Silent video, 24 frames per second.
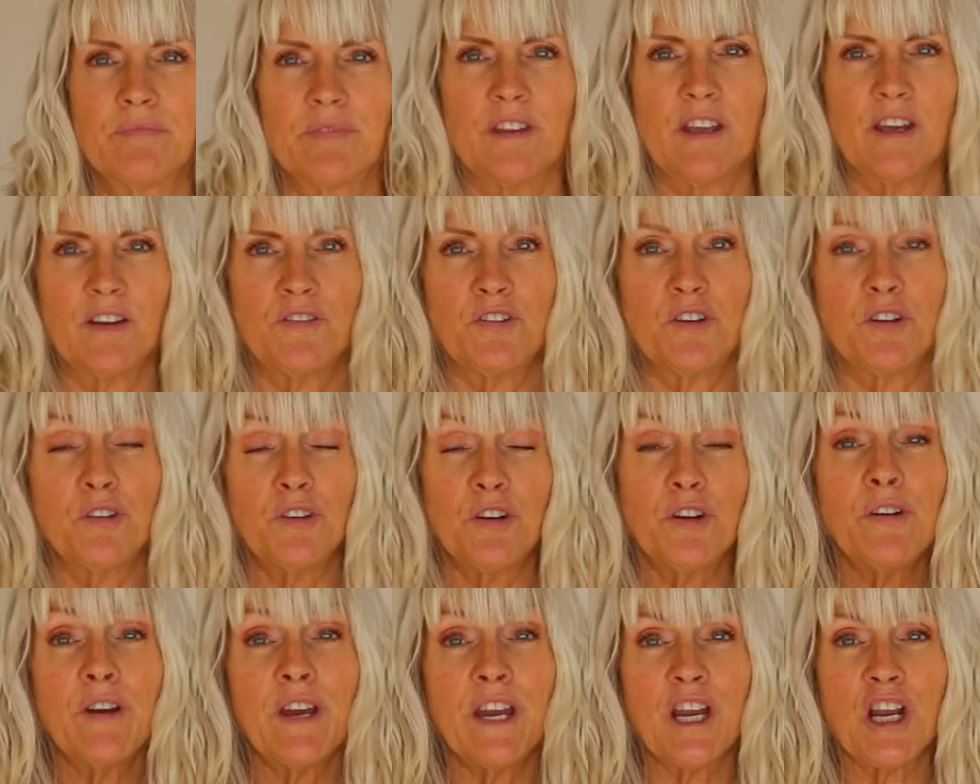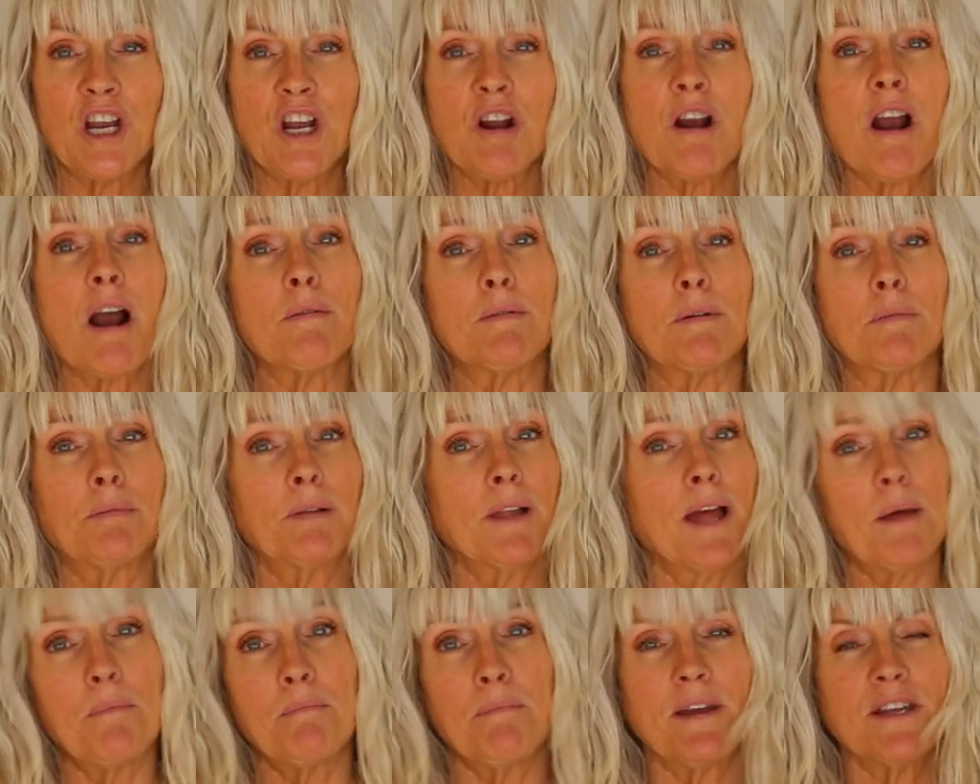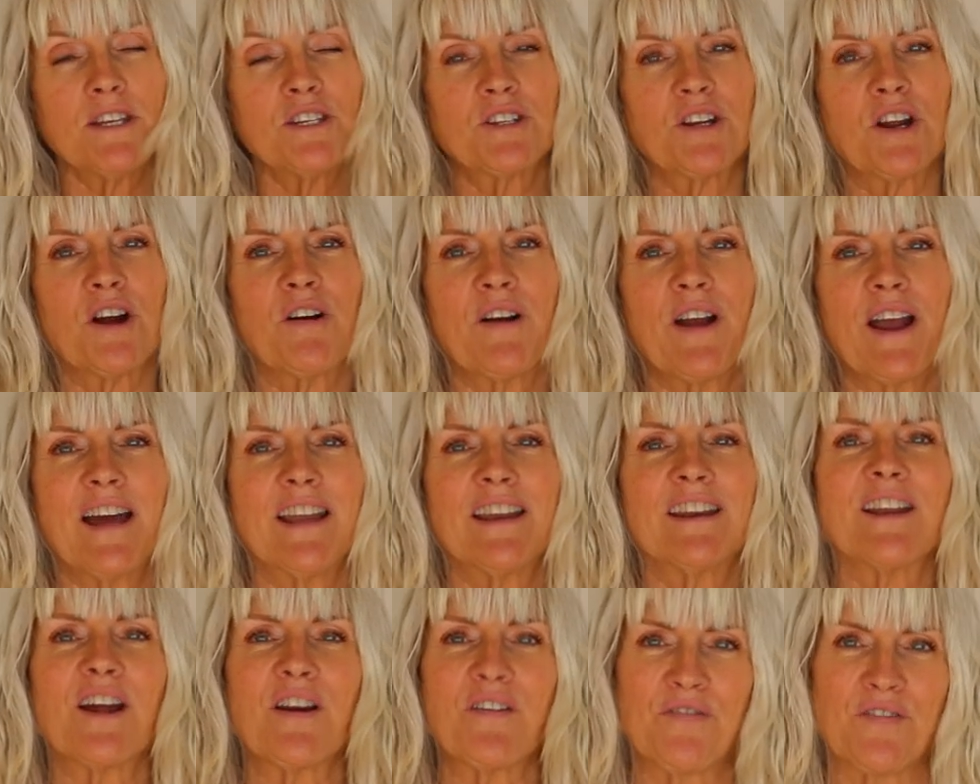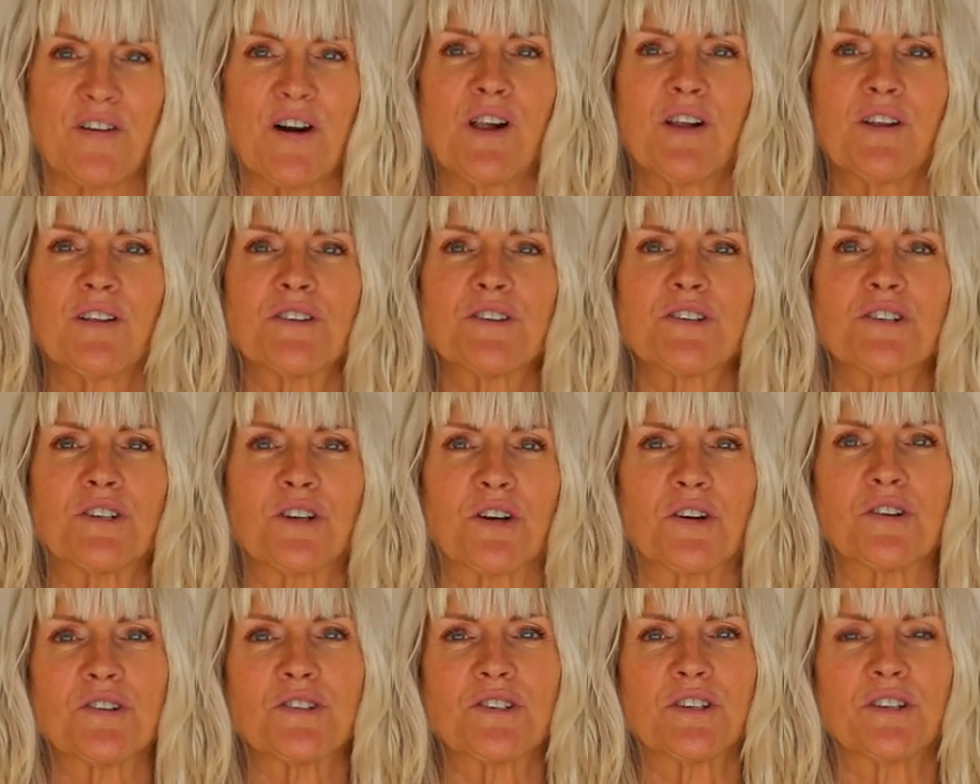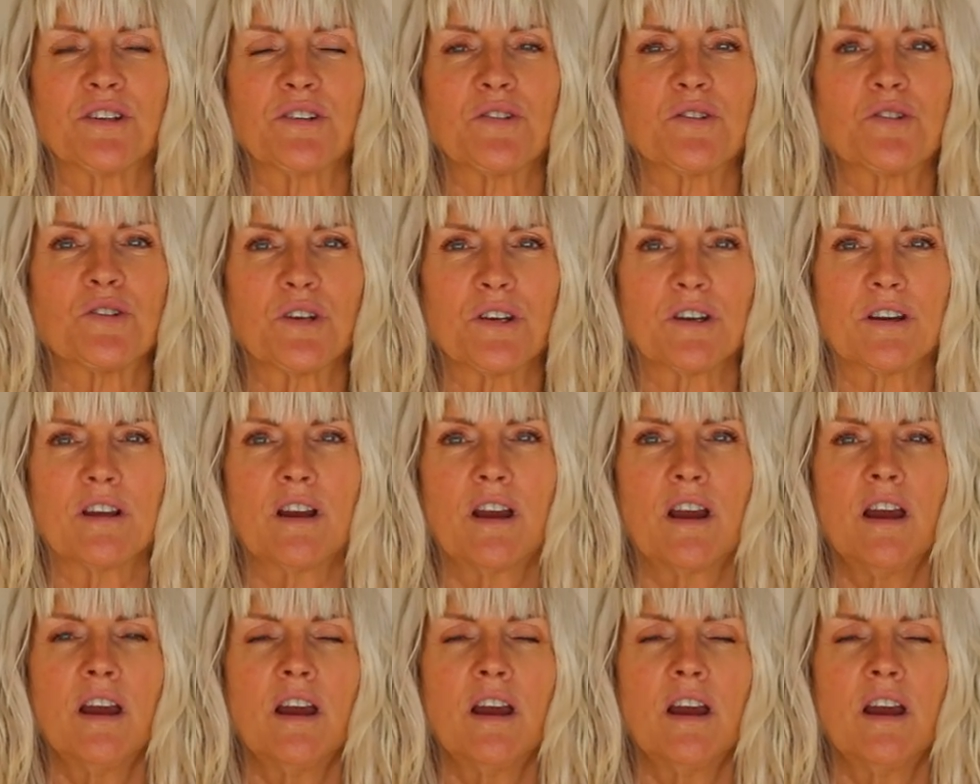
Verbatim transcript: If you're new here, I'm a plant-based RN and I follow the starch solution.